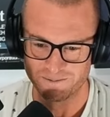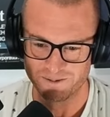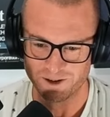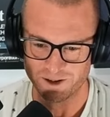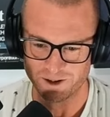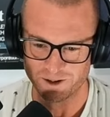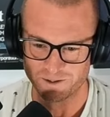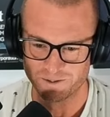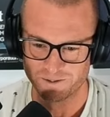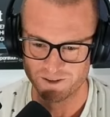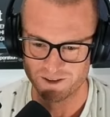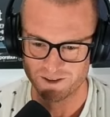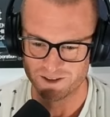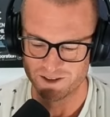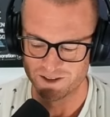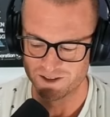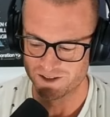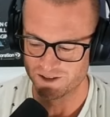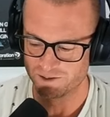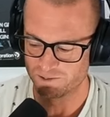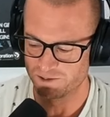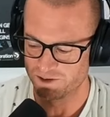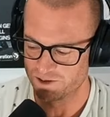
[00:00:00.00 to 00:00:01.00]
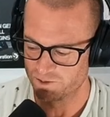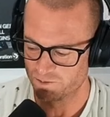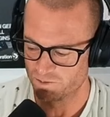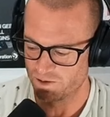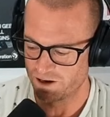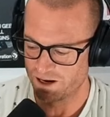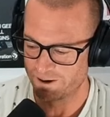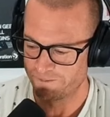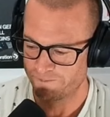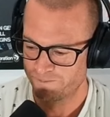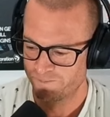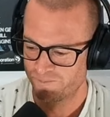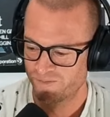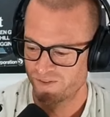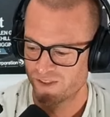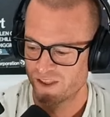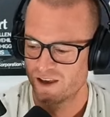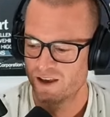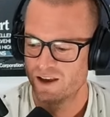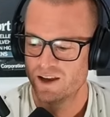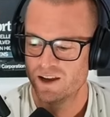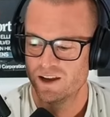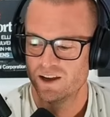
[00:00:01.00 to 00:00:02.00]
you know this is the reason why.
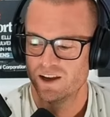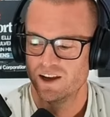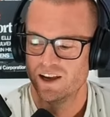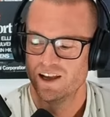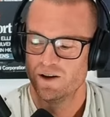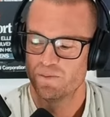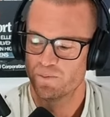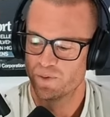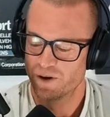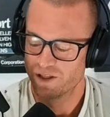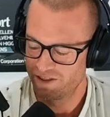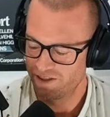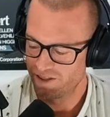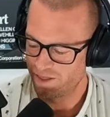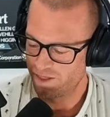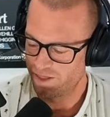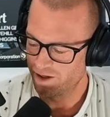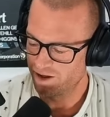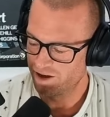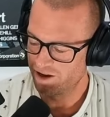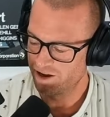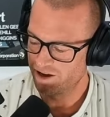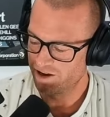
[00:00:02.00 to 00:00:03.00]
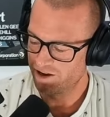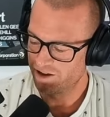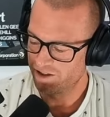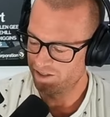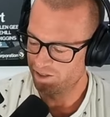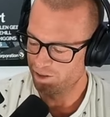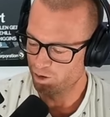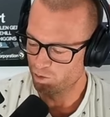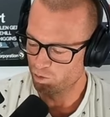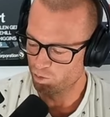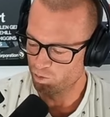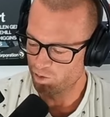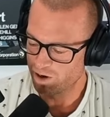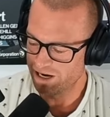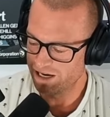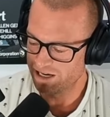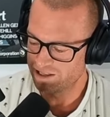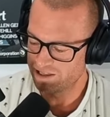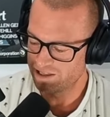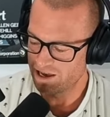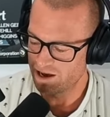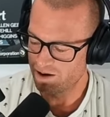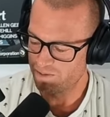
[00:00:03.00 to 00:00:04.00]
But the the
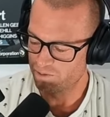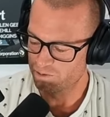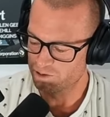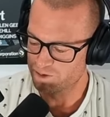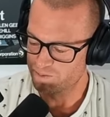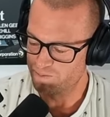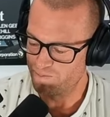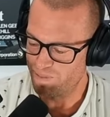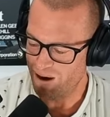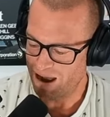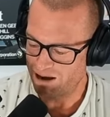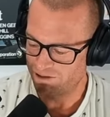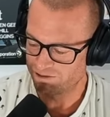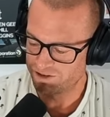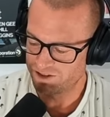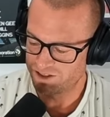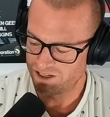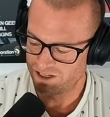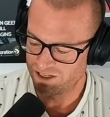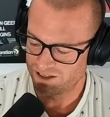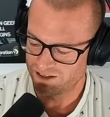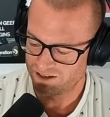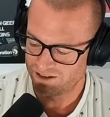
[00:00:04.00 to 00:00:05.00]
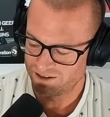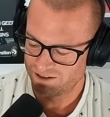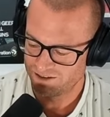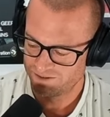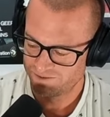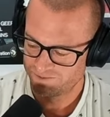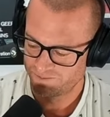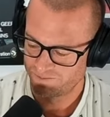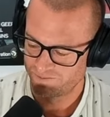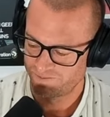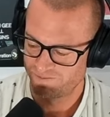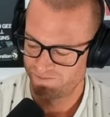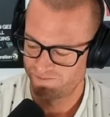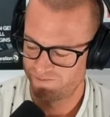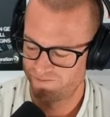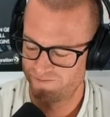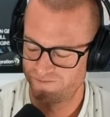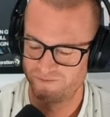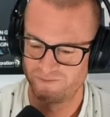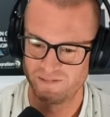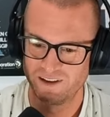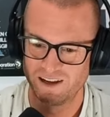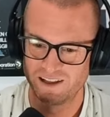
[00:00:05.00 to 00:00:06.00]
ring that was bouncing
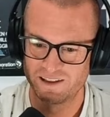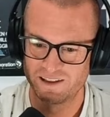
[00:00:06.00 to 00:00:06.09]
at